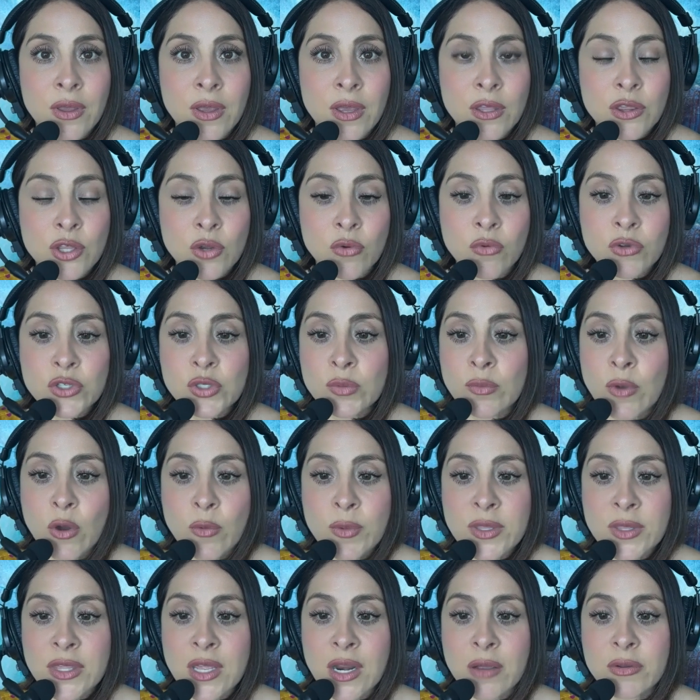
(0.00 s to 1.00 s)
There was a
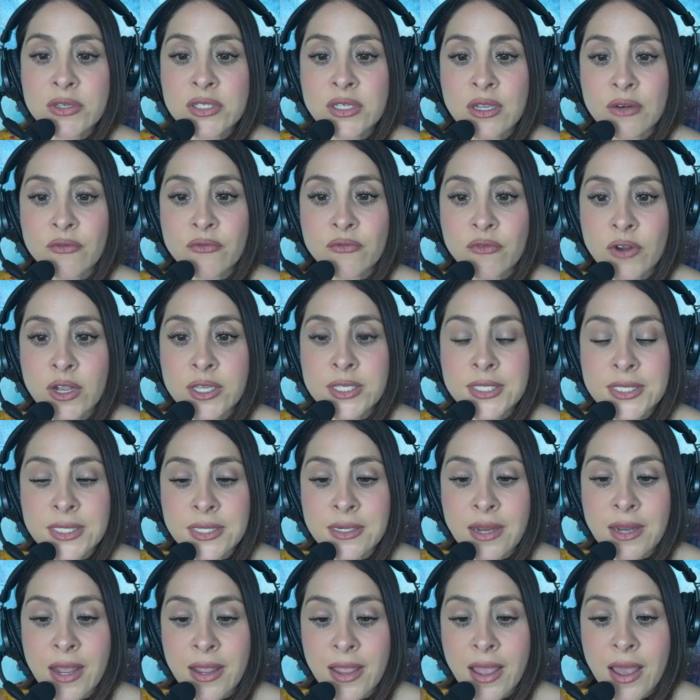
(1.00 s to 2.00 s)
moment that I was
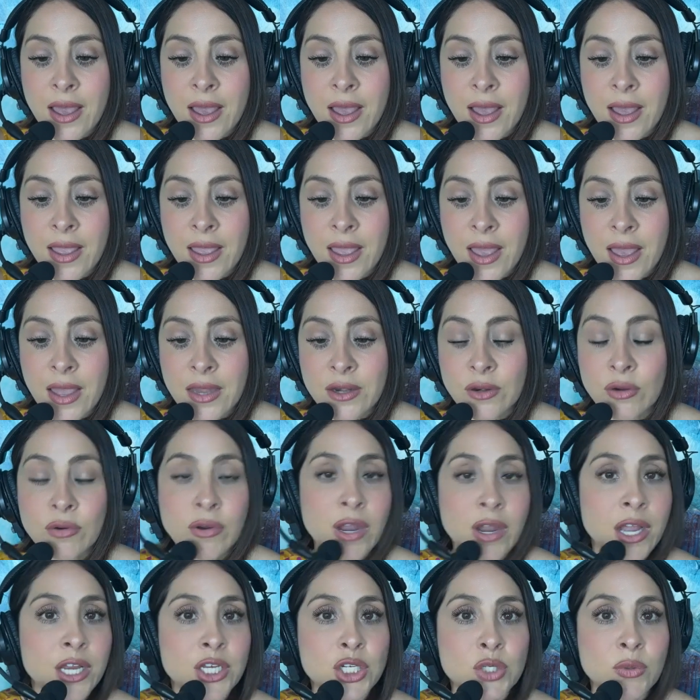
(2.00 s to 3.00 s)
confronted. I had
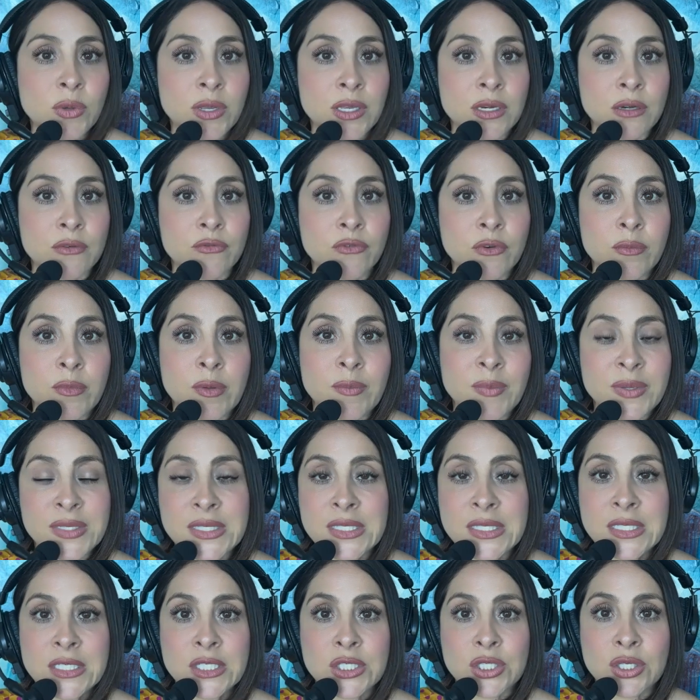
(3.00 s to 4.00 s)
graduated from a
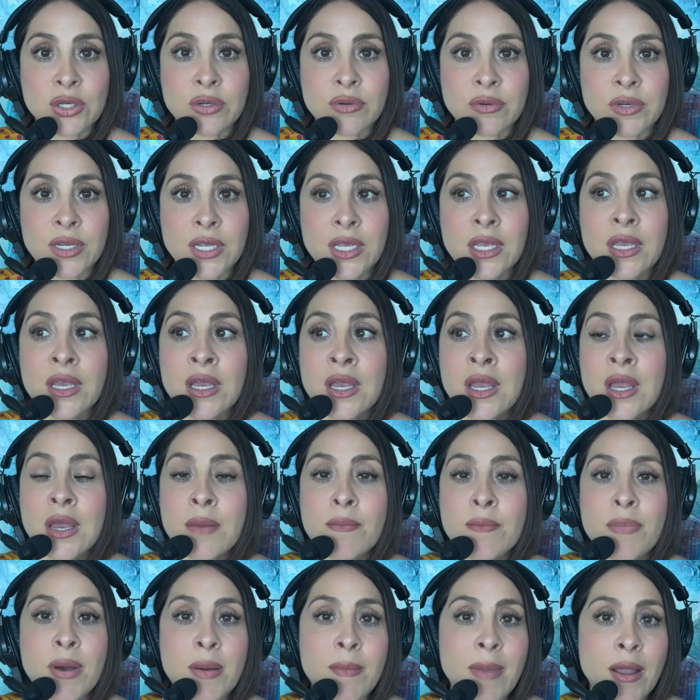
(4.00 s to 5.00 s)
business degree,
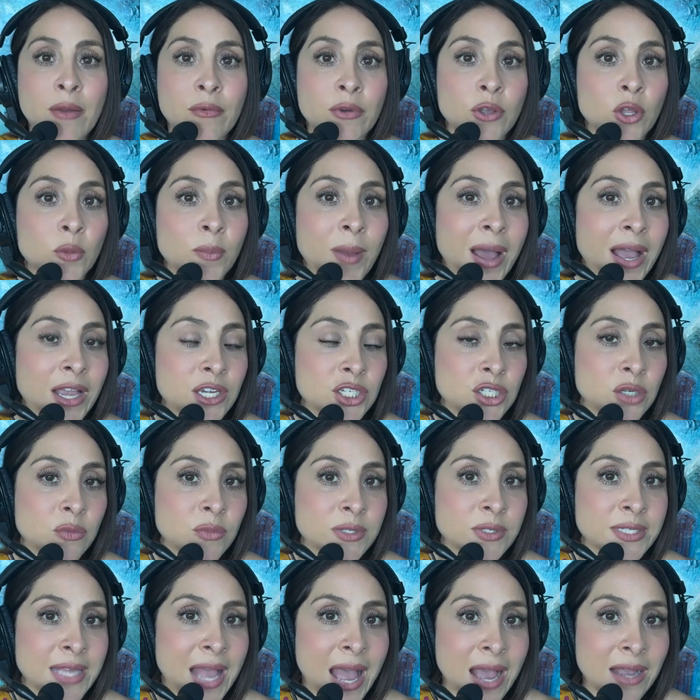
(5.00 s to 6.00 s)
but my real passion
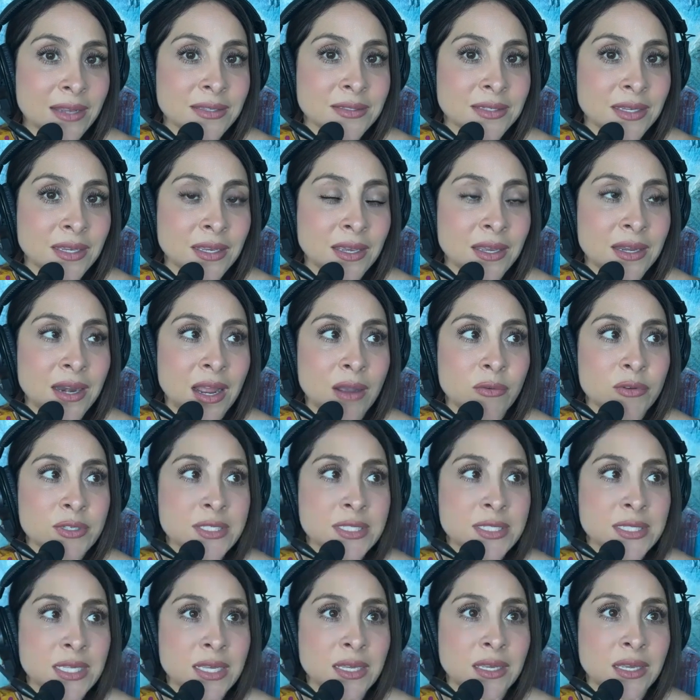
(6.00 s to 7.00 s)
was acting. And I was
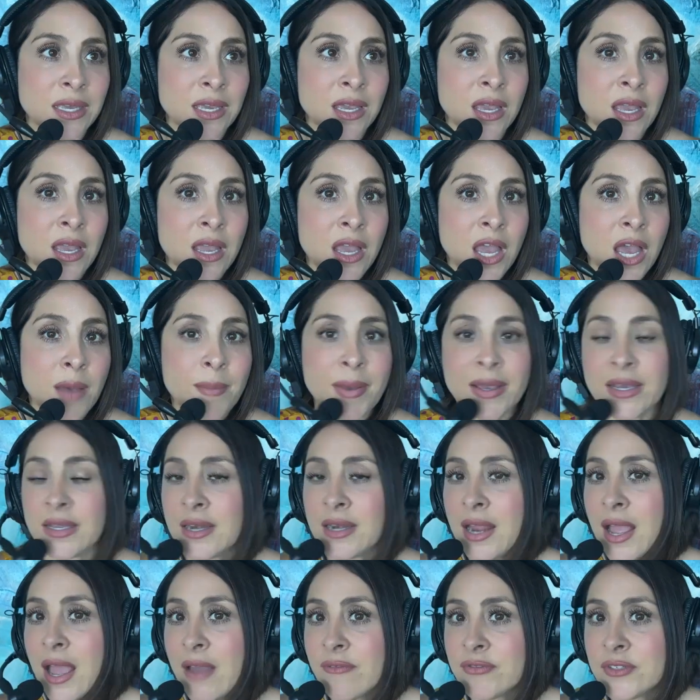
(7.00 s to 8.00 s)
thinking, am I going
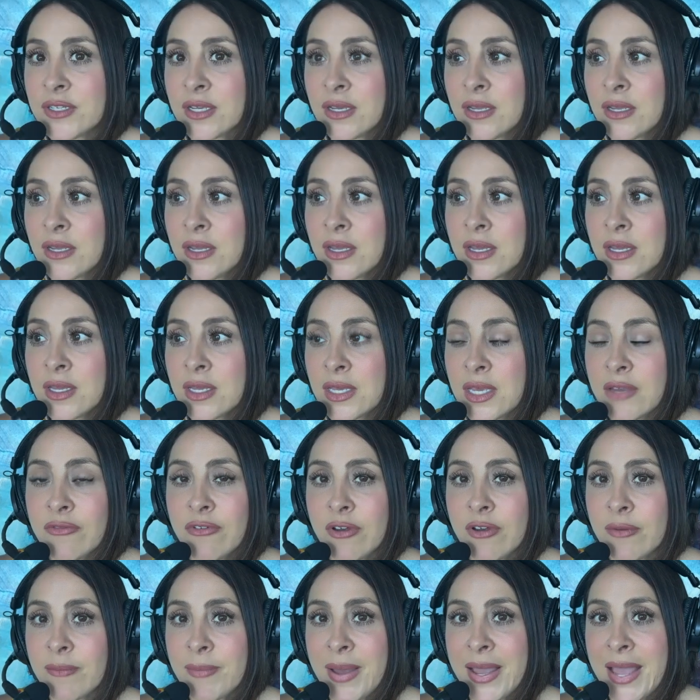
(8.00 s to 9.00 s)
to have to give
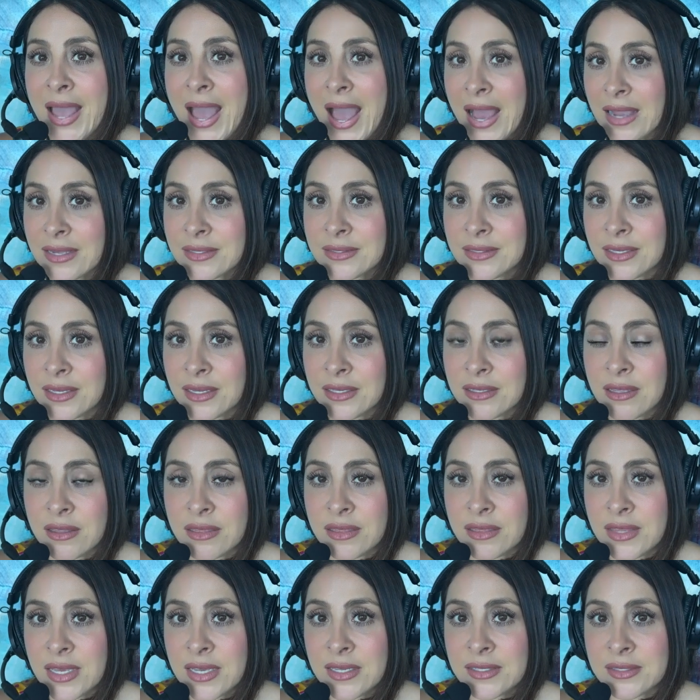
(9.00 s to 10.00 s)
up my acting and the
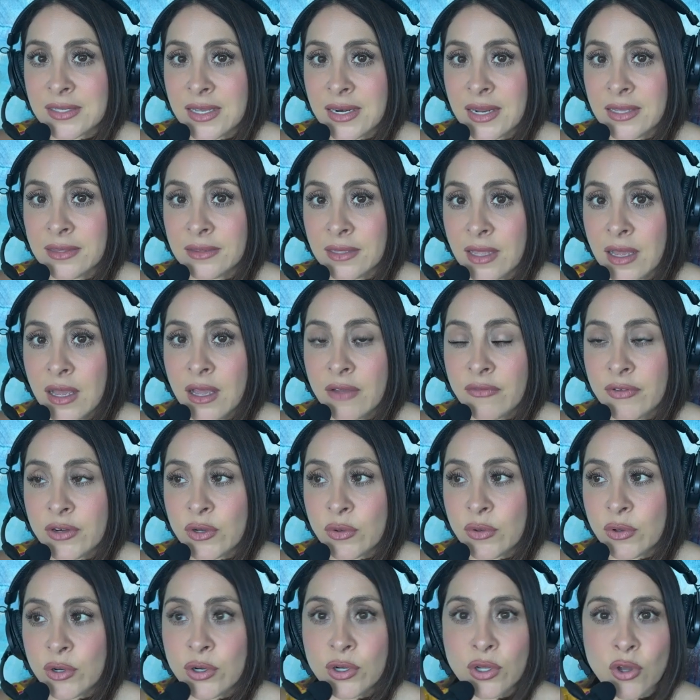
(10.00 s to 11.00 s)
things that I love in
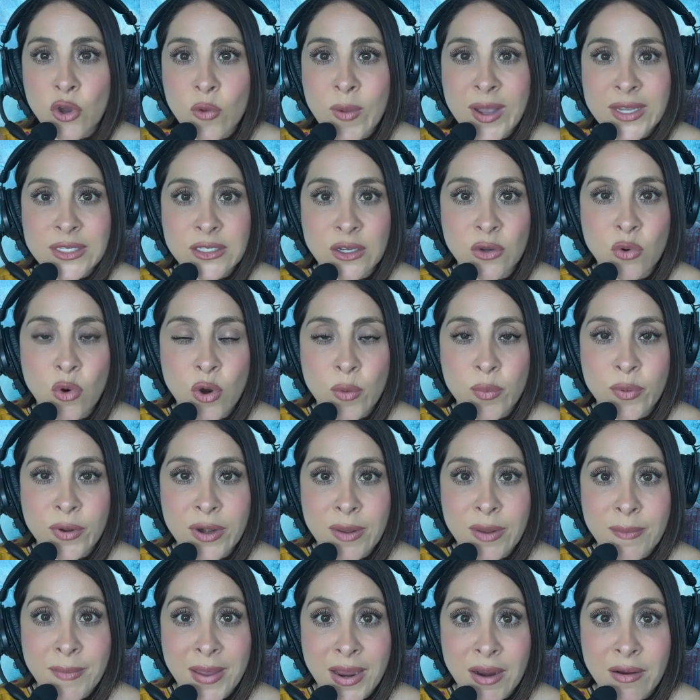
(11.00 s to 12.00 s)
order to go back to
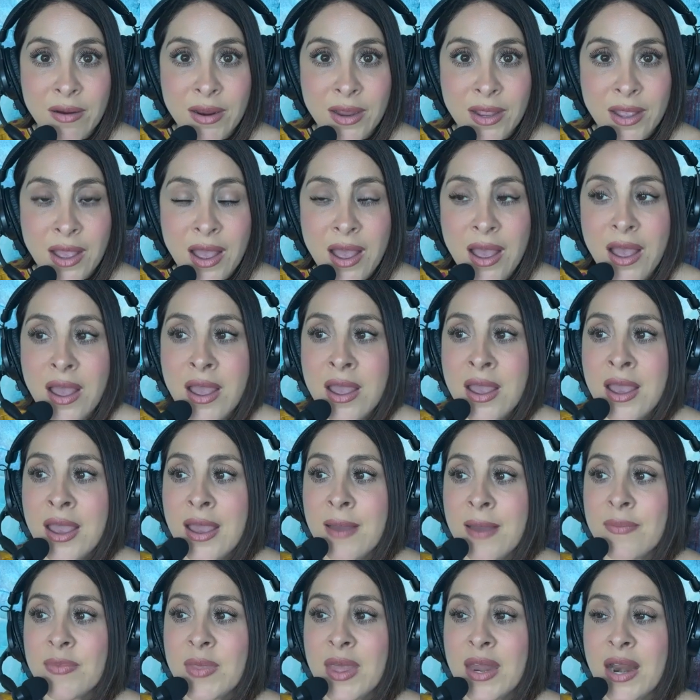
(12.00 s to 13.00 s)
corporate America?
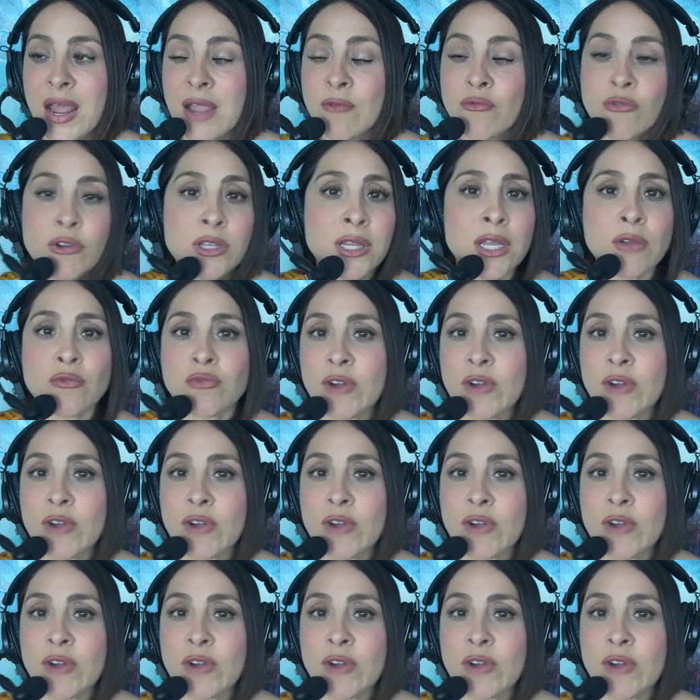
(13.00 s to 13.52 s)
And I really